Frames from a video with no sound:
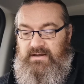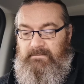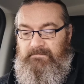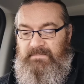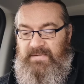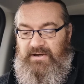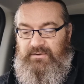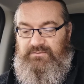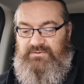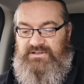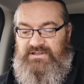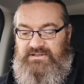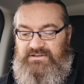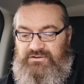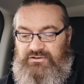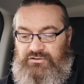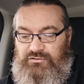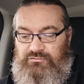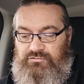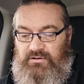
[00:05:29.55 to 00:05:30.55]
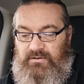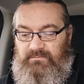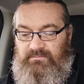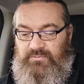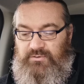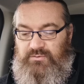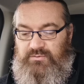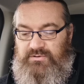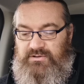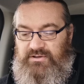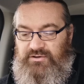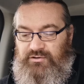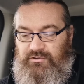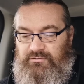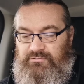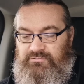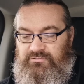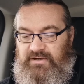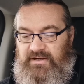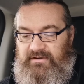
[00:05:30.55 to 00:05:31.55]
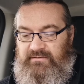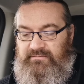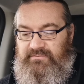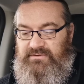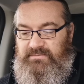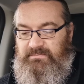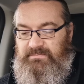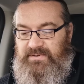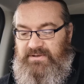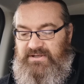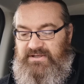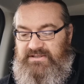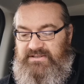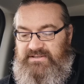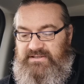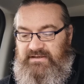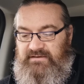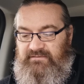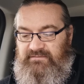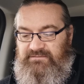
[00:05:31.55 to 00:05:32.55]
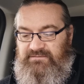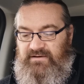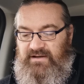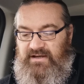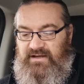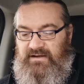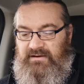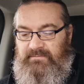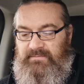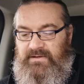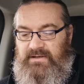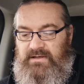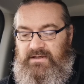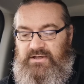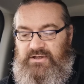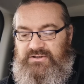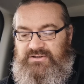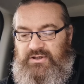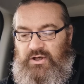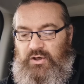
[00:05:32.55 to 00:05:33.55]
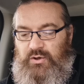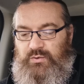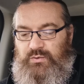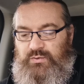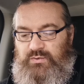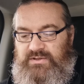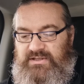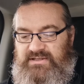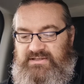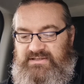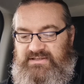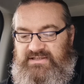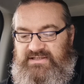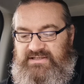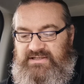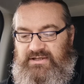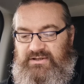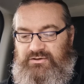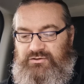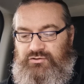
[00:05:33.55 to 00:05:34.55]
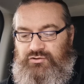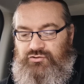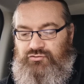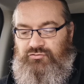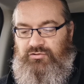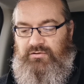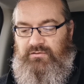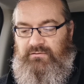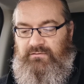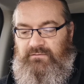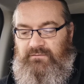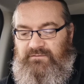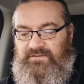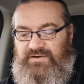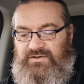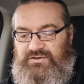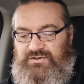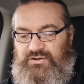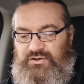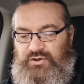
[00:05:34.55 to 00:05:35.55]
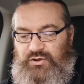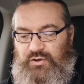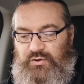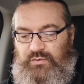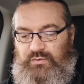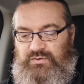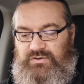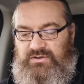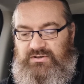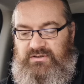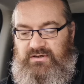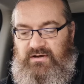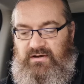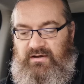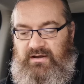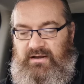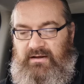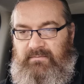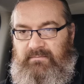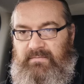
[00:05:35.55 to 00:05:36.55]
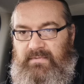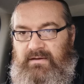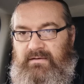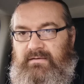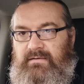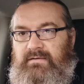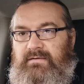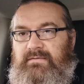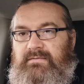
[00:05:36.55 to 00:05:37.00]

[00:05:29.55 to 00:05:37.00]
Mountains crumbled and the ground burst in flame as Odin's son drove into Jotunheim.